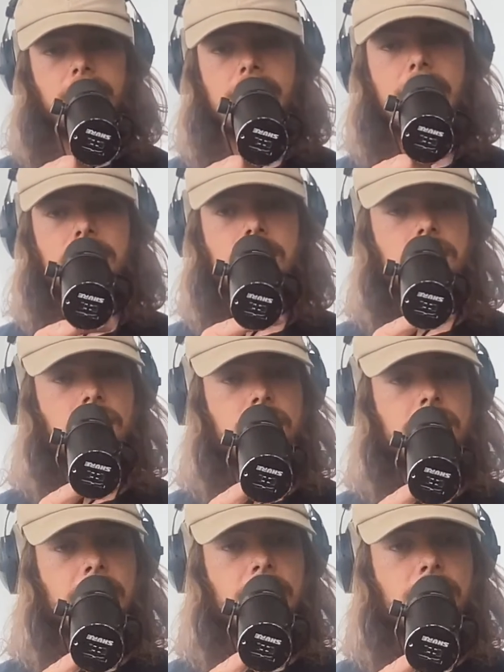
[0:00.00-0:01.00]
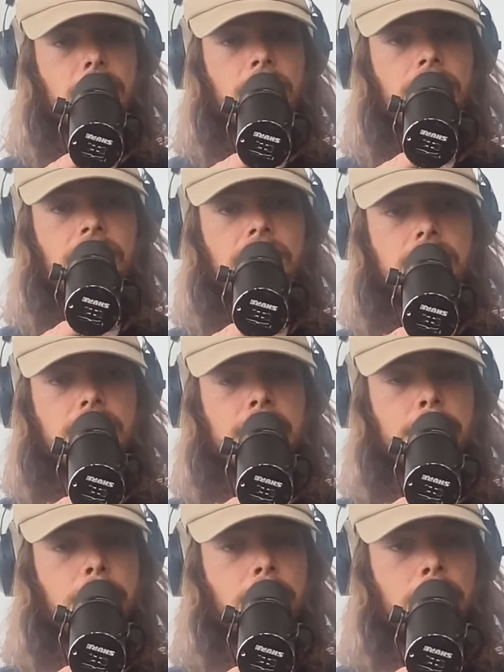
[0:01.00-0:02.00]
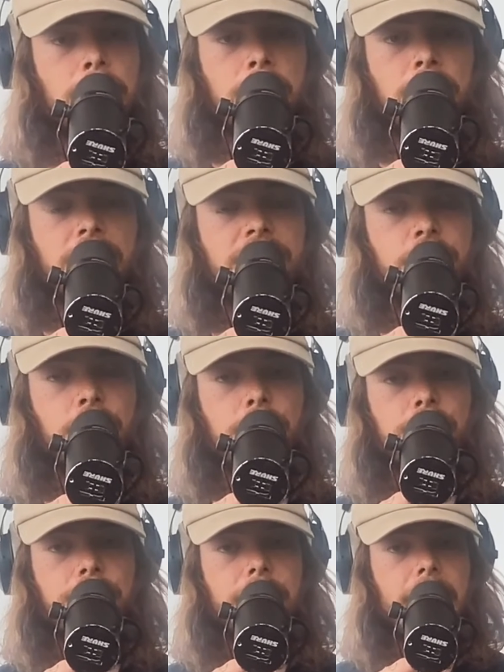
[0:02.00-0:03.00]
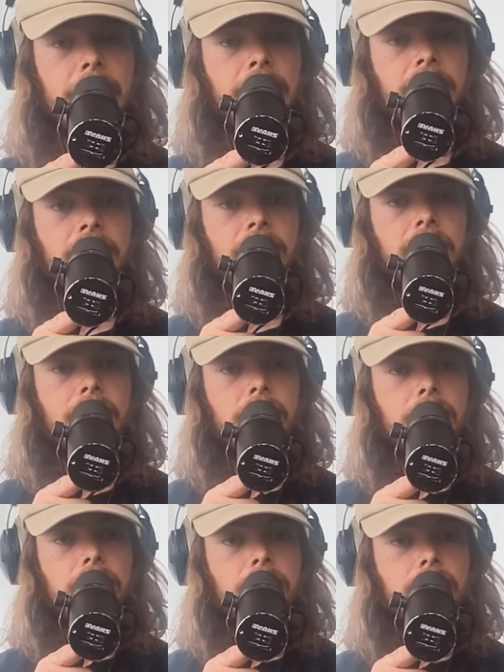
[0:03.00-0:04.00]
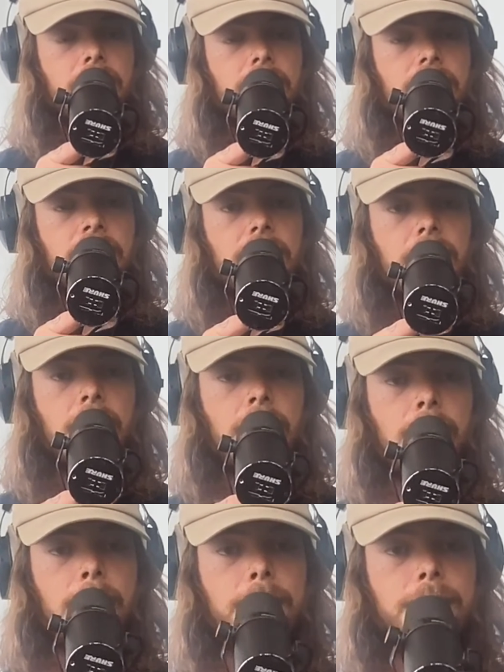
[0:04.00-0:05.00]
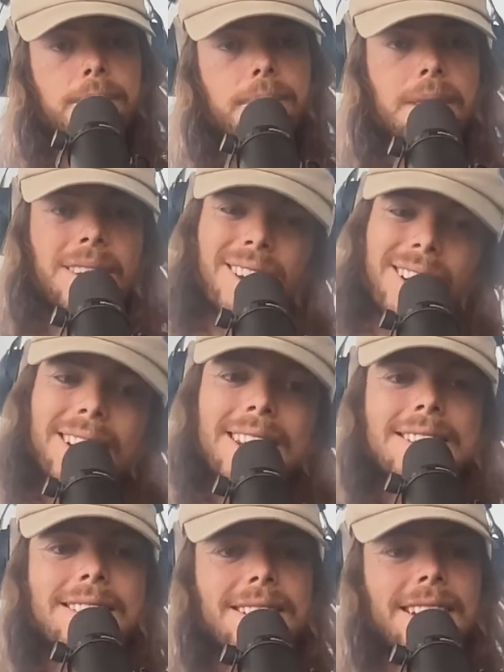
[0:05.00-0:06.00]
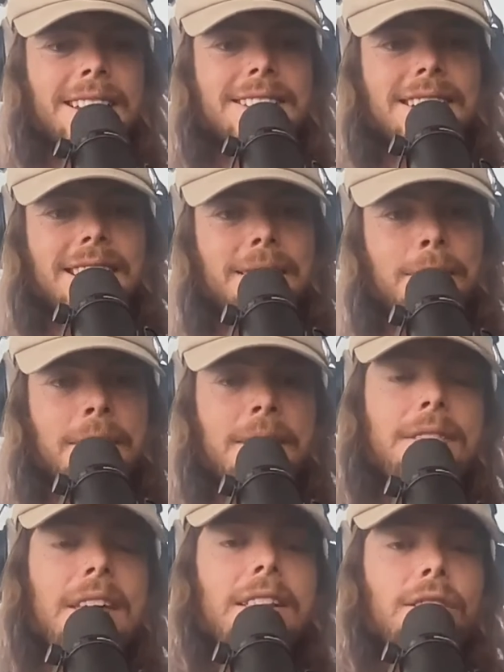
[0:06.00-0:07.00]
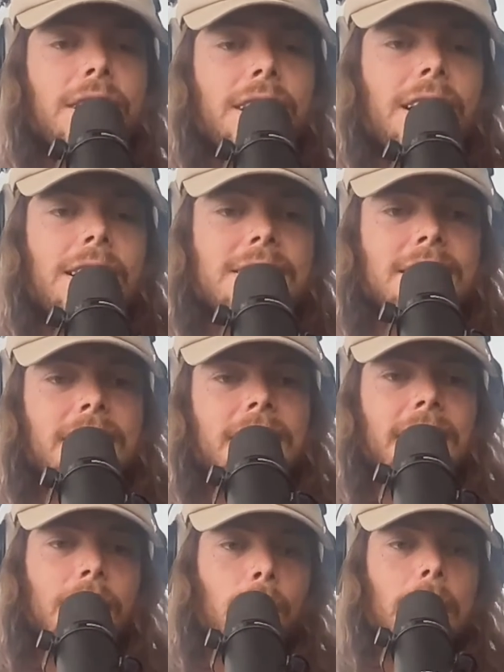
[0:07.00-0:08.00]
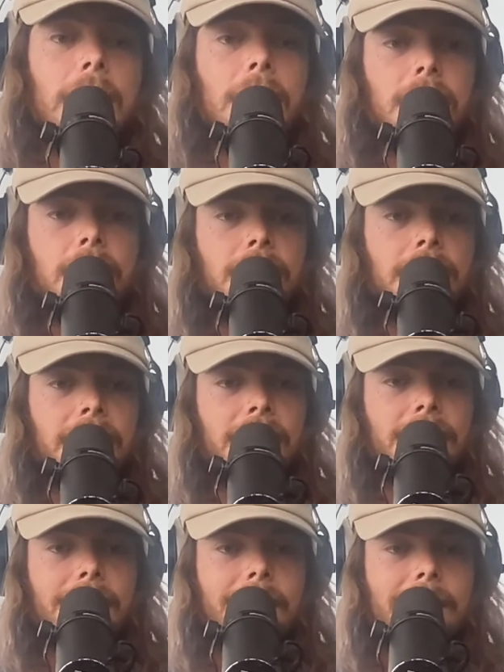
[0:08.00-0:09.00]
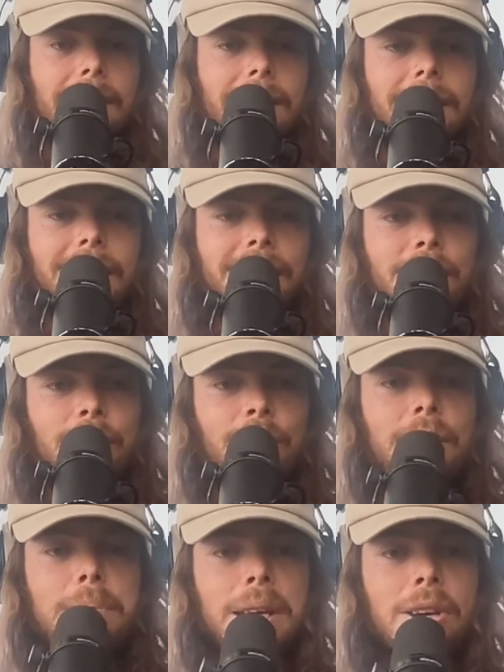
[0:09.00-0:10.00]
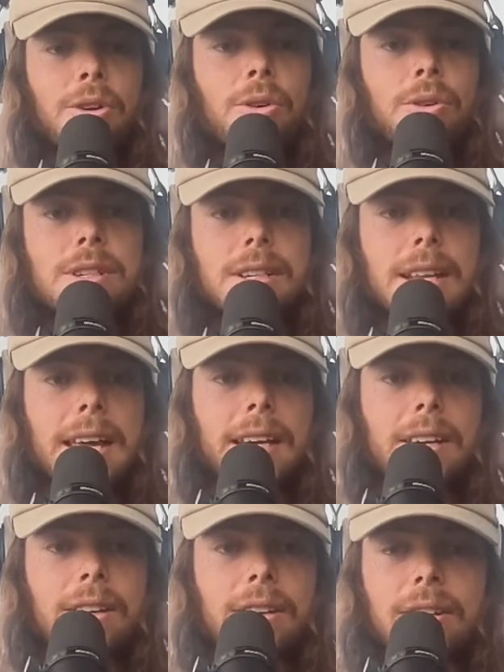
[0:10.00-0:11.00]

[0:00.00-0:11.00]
that just looks like so simple and beautiful. And, it's, and then they look at us and they're like, wow, like, wouldn't it be cool to like,